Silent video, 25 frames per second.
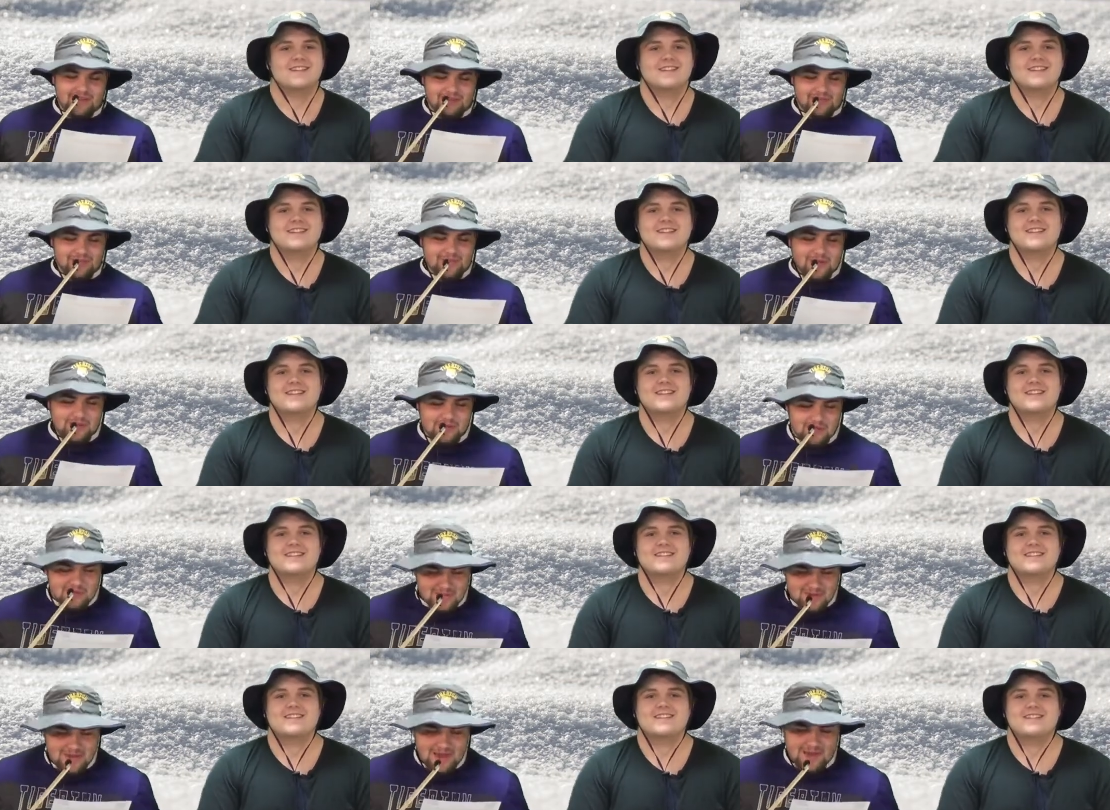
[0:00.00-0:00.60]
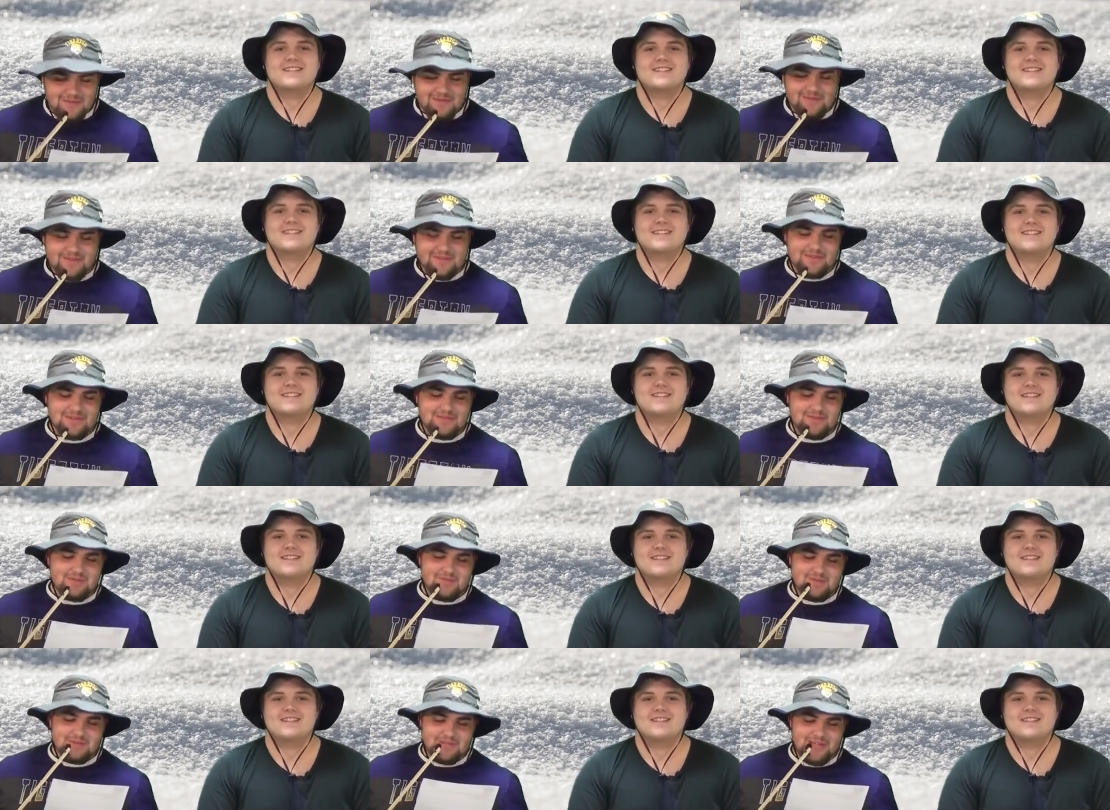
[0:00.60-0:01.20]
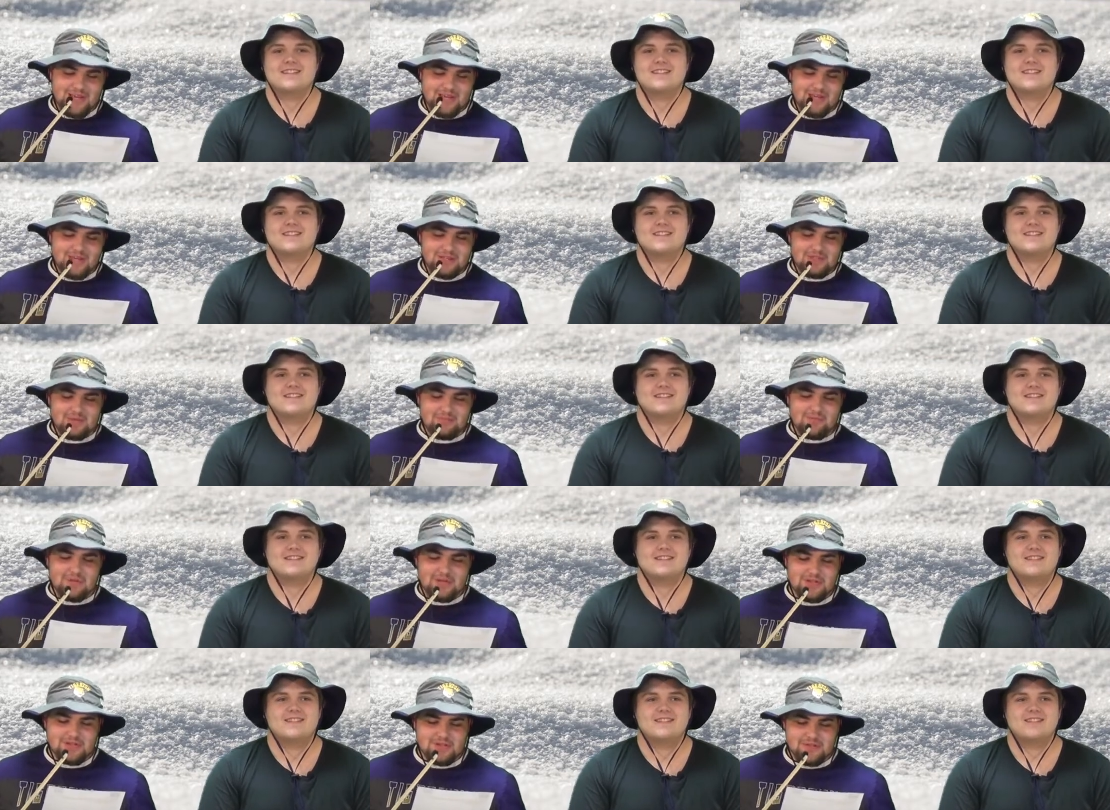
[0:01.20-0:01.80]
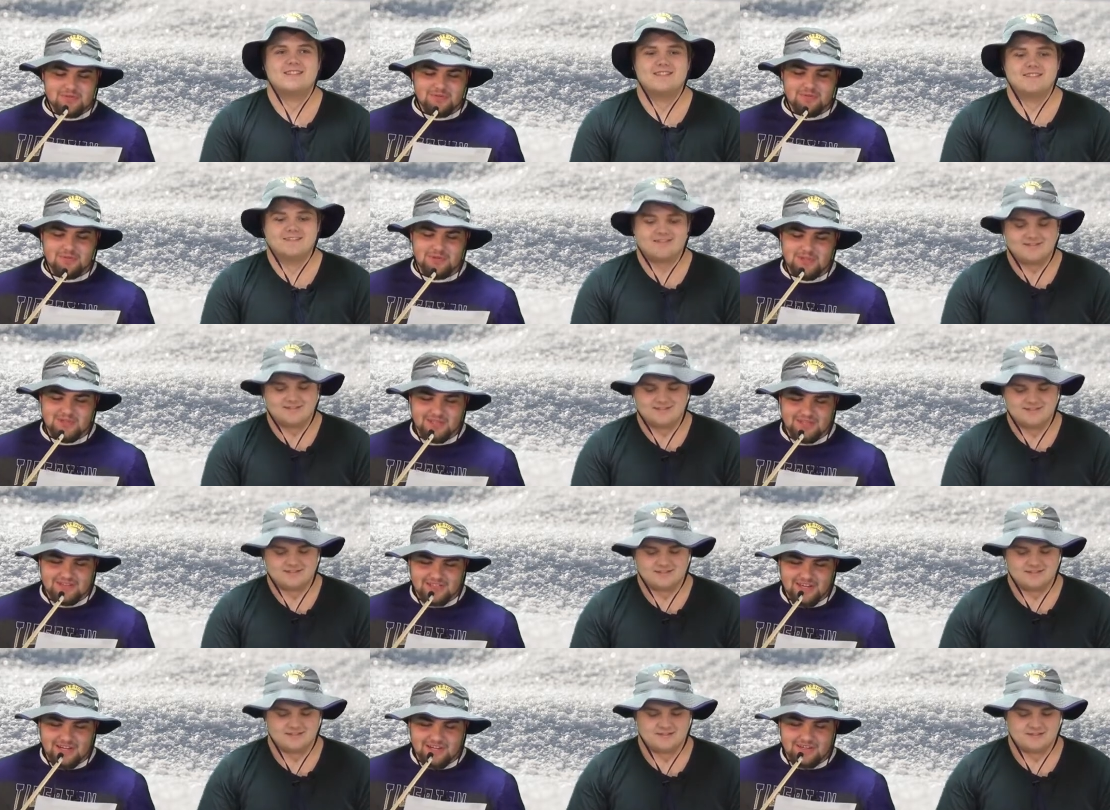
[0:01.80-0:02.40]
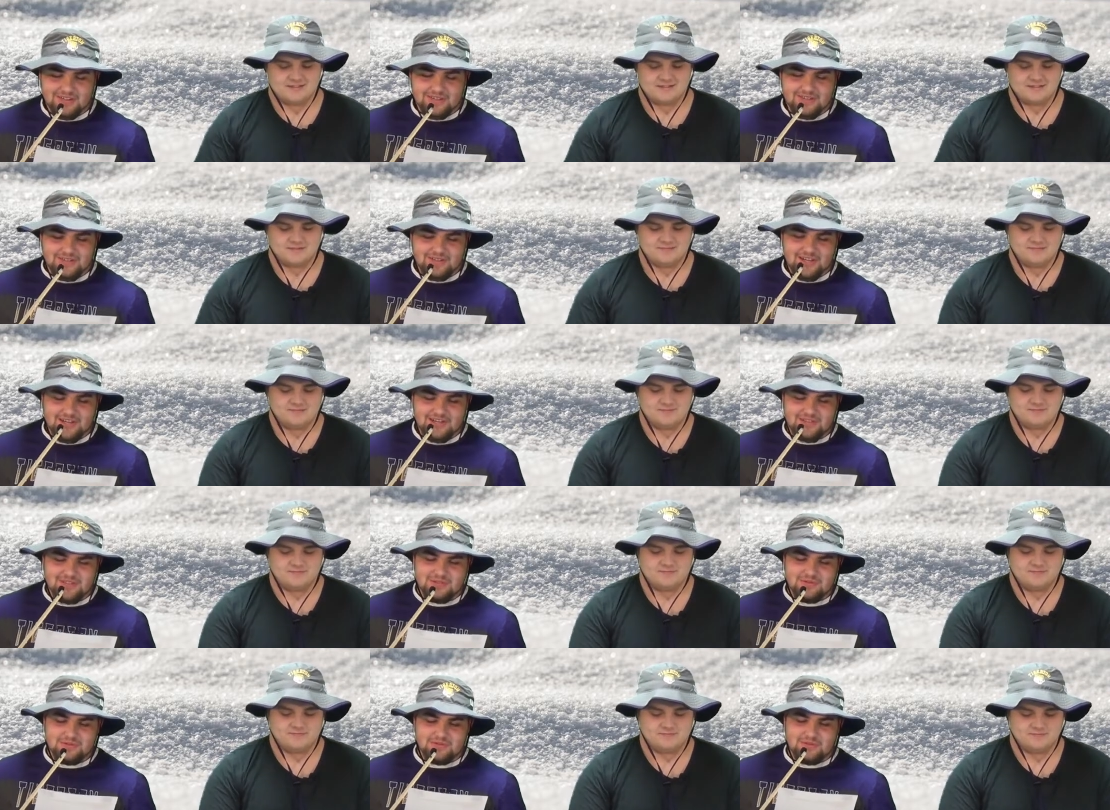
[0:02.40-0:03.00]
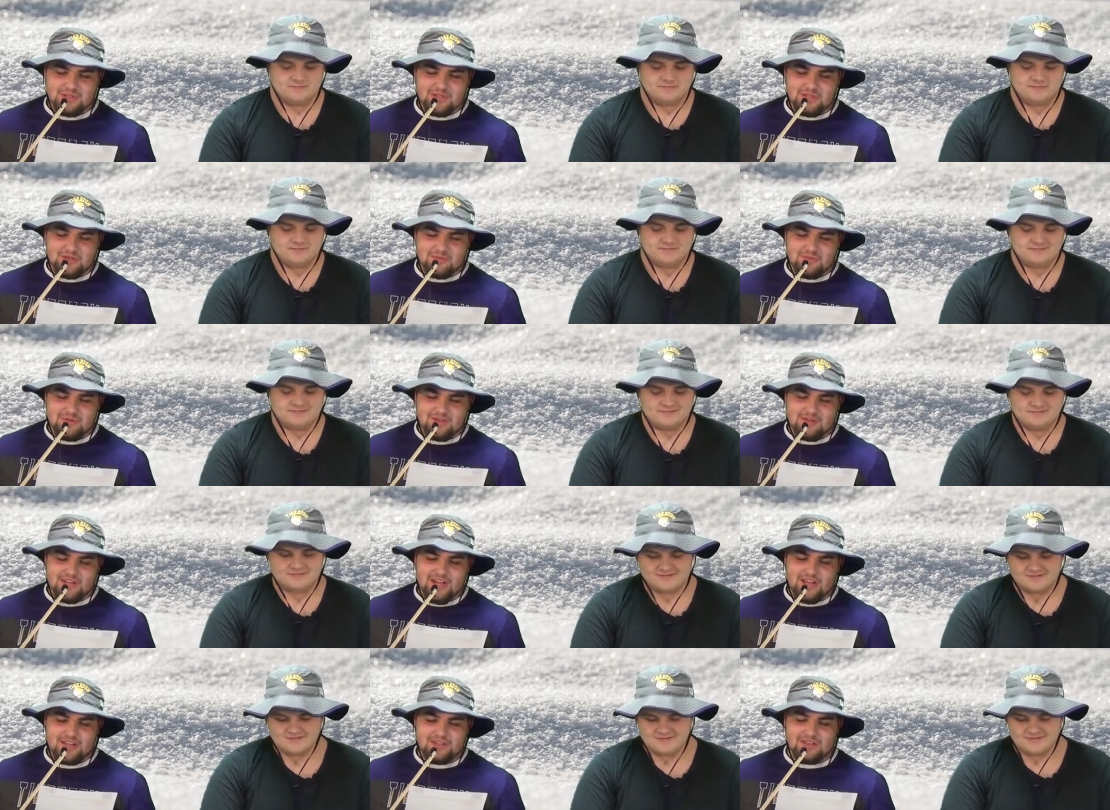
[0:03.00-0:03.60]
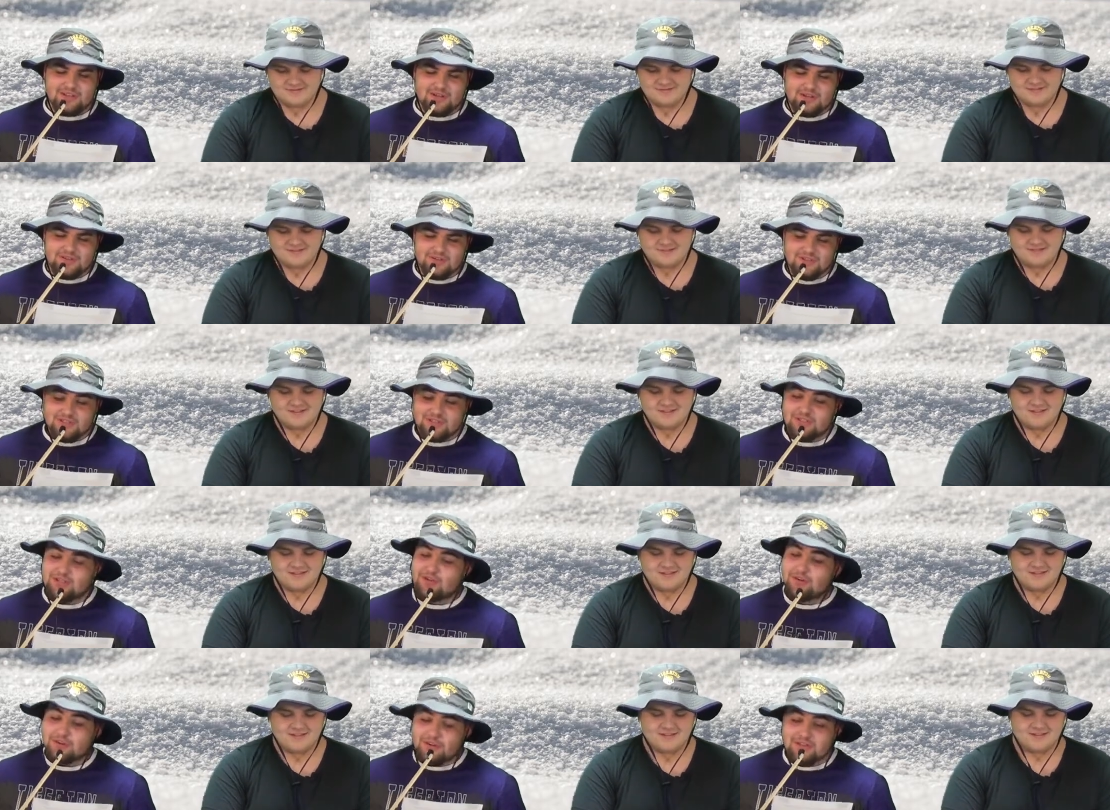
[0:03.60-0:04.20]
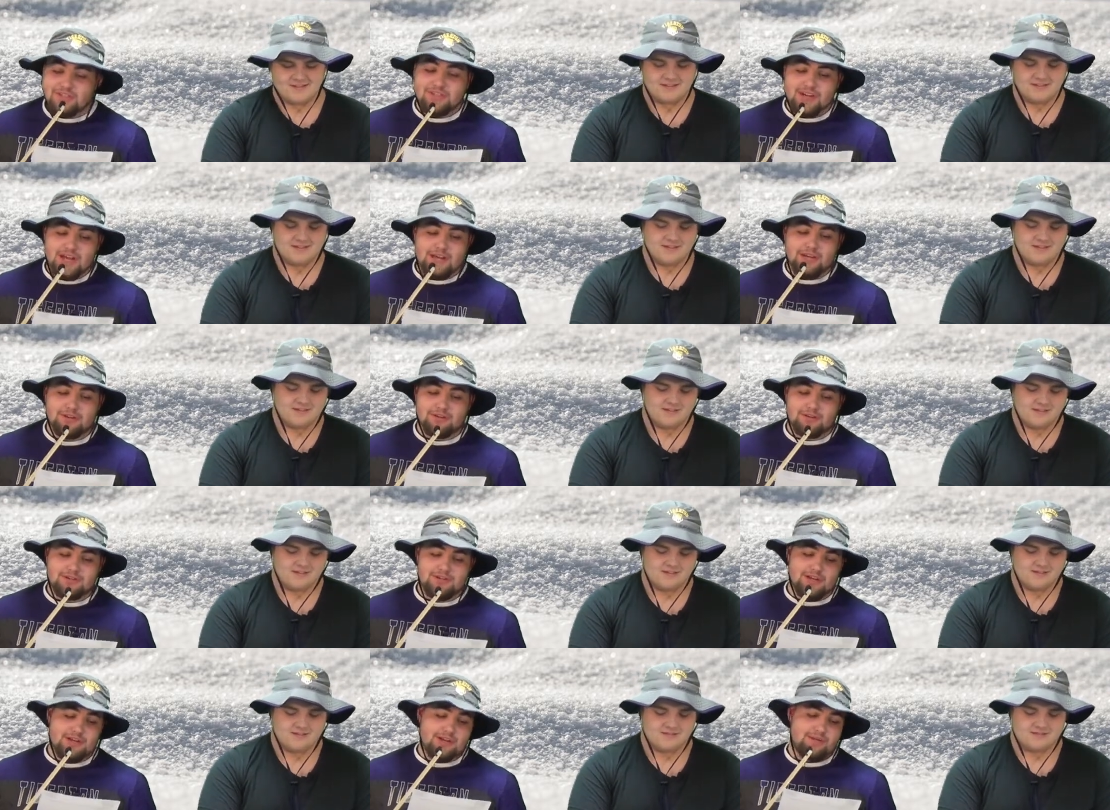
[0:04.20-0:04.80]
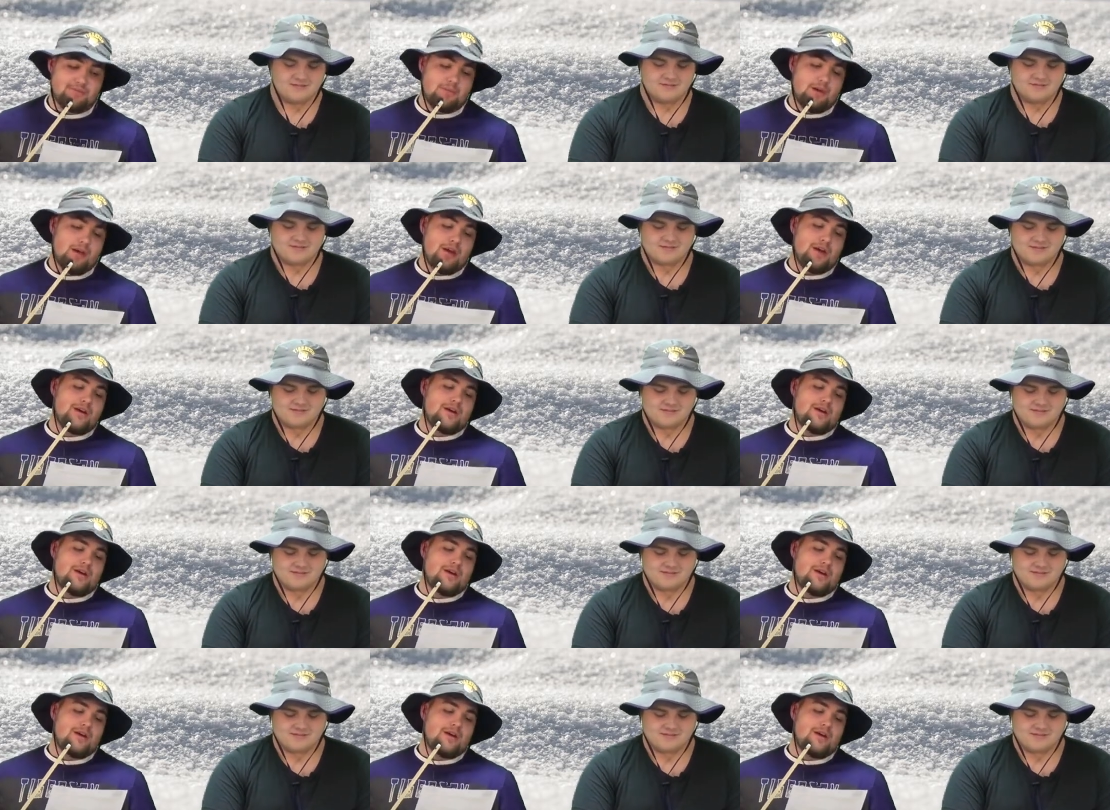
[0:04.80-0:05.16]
Speaker 1: FFA will be having will be taking their pictures for the Tigerton High School yearbook on Thursday during Tiger Time.